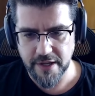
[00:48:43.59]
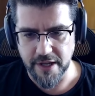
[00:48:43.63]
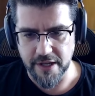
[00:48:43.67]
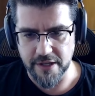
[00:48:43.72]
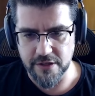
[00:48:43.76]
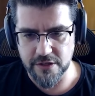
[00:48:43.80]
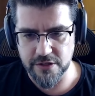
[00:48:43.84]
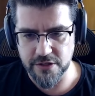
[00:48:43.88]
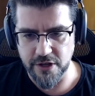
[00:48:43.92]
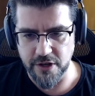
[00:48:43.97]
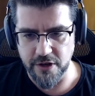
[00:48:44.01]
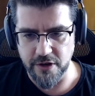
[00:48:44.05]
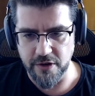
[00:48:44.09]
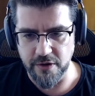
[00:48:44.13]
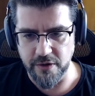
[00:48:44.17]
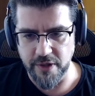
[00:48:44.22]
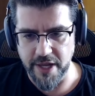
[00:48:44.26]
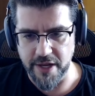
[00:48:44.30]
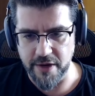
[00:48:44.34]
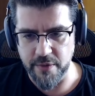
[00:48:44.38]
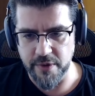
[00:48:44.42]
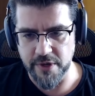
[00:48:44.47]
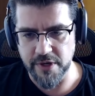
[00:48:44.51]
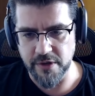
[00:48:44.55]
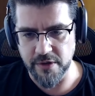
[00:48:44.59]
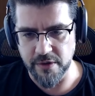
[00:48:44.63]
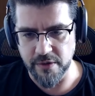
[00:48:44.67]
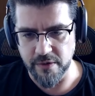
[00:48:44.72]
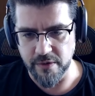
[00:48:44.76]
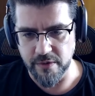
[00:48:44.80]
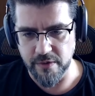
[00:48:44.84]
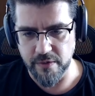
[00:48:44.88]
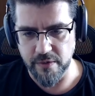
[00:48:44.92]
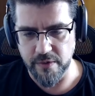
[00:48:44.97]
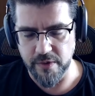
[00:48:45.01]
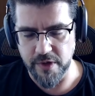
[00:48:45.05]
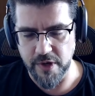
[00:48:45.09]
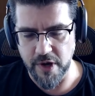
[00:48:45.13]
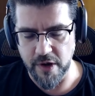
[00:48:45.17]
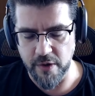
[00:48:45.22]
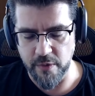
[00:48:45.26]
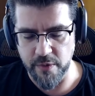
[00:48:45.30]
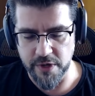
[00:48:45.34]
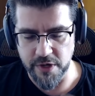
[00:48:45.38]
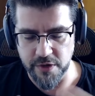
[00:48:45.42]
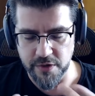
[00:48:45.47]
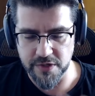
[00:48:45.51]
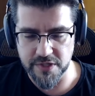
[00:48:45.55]
And so like when you, you know,
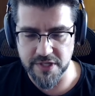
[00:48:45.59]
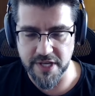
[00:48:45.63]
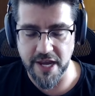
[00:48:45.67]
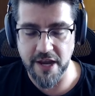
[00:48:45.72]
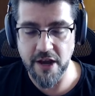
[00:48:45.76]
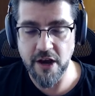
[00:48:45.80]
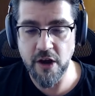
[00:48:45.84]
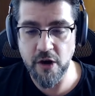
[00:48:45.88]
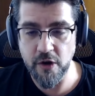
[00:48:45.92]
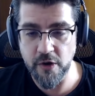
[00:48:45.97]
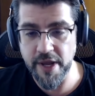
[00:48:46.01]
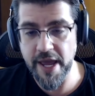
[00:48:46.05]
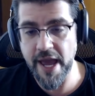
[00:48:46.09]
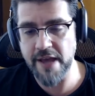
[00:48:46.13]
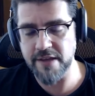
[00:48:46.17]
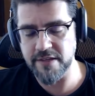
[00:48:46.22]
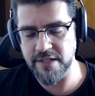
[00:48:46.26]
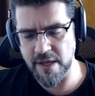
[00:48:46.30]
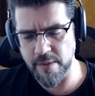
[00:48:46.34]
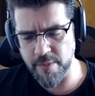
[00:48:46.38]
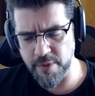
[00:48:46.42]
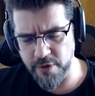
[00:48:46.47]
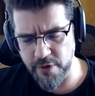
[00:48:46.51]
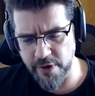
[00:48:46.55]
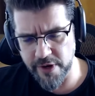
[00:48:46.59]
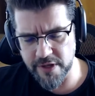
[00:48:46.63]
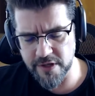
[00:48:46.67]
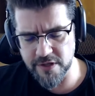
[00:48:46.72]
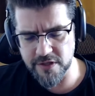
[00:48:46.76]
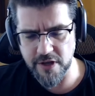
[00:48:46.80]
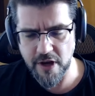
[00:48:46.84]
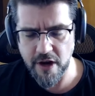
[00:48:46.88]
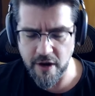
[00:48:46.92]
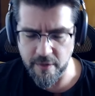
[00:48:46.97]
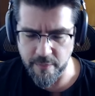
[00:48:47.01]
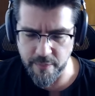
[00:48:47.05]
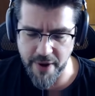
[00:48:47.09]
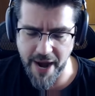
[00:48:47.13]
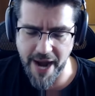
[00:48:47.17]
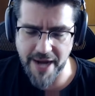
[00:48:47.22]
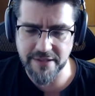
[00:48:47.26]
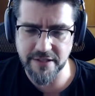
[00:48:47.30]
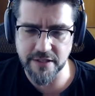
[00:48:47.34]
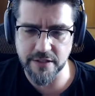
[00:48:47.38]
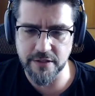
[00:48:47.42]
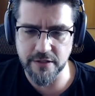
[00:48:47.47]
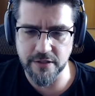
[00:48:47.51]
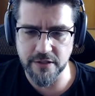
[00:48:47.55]
when you say, oh yeah, stablecoins are
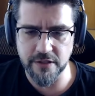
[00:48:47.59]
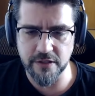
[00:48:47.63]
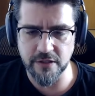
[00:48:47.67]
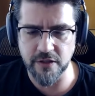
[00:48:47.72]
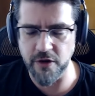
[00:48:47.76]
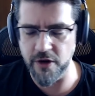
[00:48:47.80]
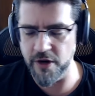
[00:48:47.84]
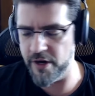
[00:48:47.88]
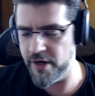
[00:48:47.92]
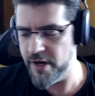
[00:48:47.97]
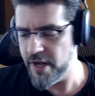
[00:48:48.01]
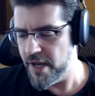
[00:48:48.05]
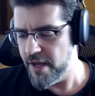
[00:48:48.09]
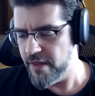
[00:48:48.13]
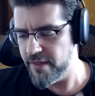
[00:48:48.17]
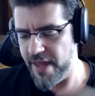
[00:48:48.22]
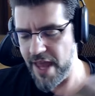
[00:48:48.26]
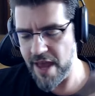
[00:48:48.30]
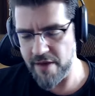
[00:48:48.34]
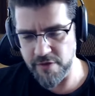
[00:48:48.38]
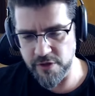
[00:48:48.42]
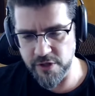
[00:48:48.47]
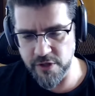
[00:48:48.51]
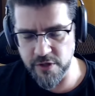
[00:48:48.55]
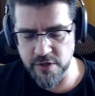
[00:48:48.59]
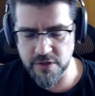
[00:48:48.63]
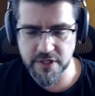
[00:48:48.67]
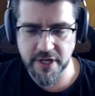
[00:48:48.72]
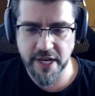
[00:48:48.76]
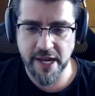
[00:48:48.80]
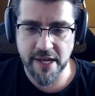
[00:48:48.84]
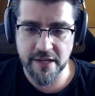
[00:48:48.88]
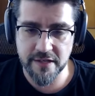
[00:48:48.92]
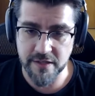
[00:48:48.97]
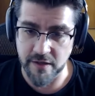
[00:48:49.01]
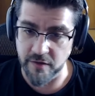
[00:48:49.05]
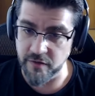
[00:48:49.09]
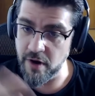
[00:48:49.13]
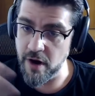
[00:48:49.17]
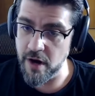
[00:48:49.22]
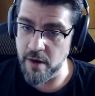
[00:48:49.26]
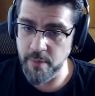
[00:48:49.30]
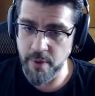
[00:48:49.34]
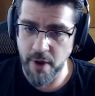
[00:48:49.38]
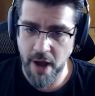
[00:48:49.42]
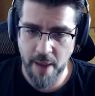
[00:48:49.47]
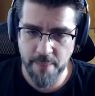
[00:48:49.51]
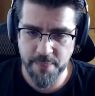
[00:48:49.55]
practical or they have a use case, they're
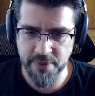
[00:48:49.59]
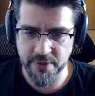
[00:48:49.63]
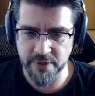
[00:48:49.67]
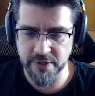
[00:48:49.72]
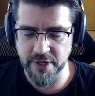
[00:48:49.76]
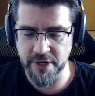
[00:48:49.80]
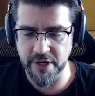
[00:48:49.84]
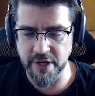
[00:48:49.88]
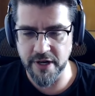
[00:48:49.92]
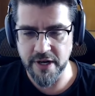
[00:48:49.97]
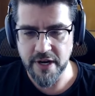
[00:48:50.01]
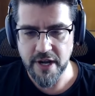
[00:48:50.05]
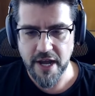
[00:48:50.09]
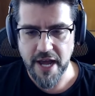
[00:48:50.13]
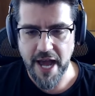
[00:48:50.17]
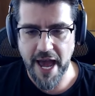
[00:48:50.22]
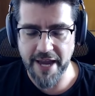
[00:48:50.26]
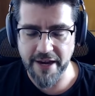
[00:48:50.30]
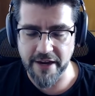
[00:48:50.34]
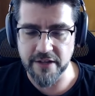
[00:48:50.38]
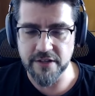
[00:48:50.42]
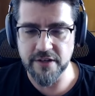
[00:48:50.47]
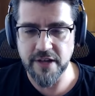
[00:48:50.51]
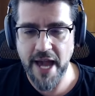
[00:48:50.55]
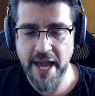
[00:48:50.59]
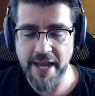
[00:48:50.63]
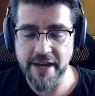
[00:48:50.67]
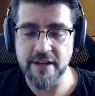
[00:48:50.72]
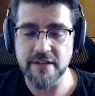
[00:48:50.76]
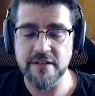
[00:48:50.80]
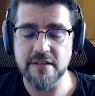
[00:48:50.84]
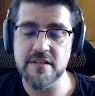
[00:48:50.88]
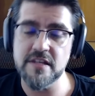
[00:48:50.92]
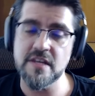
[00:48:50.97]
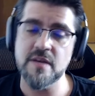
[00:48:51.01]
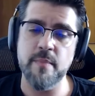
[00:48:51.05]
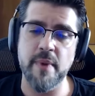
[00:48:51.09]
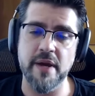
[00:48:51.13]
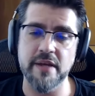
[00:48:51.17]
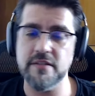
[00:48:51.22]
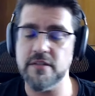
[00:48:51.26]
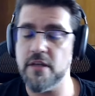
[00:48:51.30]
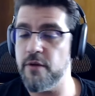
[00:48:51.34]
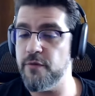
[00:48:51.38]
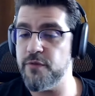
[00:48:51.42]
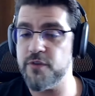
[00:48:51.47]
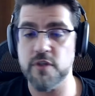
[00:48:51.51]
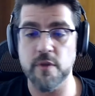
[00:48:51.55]
very popular. I could, I could see
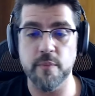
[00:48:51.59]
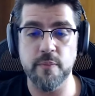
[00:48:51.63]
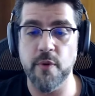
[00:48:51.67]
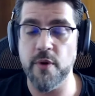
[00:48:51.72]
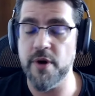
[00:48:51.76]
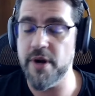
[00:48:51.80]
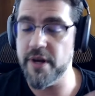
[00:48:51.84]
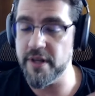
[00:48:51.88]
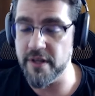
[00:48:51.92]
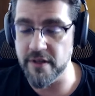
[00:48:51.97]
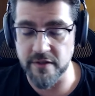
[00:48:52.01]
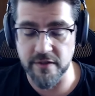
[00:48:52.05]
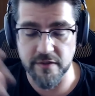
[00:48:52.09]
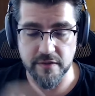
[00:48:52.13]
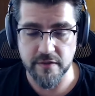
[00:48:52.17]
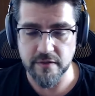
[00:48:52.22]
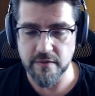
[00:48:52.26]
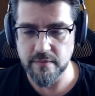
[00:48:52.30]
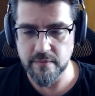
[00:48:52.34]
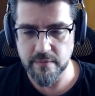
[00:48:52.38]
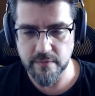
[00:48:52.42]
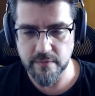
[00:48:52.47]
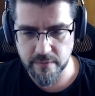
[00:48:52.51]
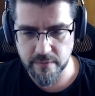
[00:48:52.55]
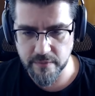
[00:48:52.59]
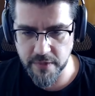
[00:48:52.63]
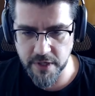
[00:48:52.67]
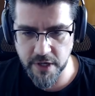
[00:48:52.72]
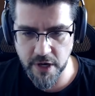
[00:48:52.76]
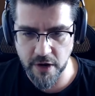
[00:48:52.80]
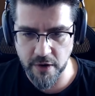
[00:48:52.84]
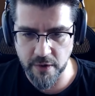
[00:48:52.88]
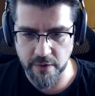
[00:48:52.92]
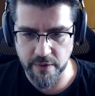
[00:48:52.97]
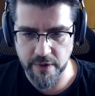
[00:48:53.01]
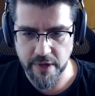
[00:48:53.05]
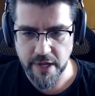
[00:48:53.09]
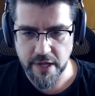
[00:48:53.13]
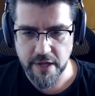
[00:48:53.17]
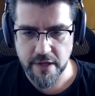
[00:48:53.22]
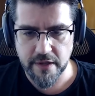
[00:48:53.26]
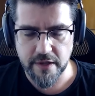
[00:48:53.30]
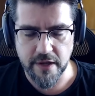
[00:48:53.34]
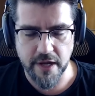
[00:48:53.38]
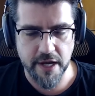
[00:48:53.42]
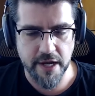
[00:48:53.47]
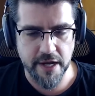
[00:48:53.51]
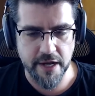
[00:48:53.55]
myself supporting, you know,
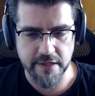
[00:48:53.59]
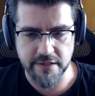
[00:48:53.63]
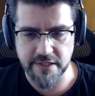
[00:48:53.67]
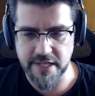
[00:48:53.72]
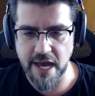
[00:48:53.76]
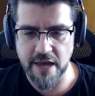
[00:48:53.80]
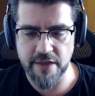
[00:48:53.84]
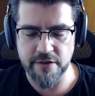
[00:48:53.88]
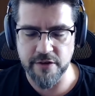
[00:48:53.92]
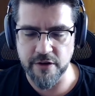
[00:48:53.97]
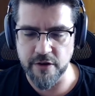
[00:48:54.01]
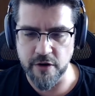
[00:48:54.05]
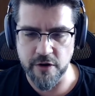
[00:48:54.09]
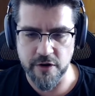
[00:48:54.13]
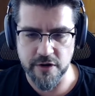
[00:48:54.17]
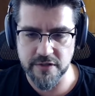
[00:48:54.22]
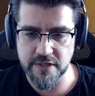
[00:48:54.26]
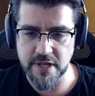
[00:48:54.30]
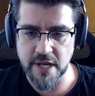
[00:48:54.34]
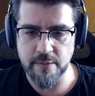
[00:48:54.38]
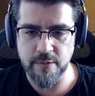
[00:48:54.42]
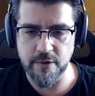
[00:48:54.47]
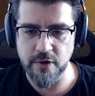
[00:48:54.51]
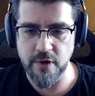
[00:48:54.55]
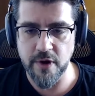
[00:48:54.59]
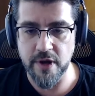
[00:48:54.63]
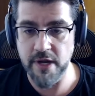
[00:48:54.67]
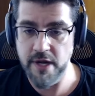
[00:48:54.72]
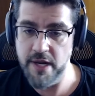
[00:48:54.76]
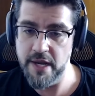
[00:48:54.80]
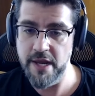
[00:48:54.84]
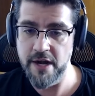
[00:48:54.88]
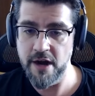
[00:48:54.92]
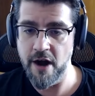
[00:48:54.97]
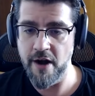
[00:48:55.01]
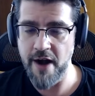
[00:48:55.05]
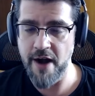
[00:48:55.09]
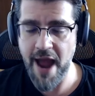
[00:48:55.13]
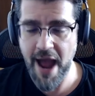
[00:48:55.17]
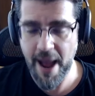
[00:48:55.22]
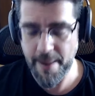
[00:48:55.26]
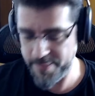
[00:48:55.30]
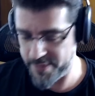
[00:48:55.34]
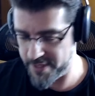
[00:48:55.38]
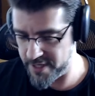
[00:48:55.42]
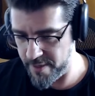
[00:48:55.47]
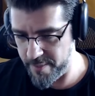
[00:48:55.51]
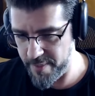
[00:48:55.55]
uh, Tether or a stablecoin in our
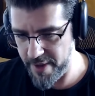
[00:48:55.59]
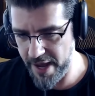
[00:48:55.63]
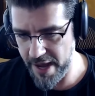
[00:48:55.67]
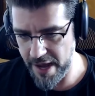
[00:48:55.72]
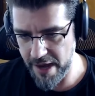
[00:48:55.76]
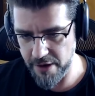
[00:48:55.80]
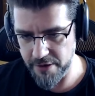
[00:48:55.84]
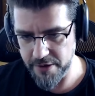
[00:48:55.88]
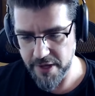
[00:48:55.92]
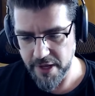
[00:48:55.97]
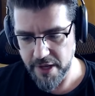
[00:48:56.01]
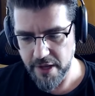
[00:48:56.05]
app somehow.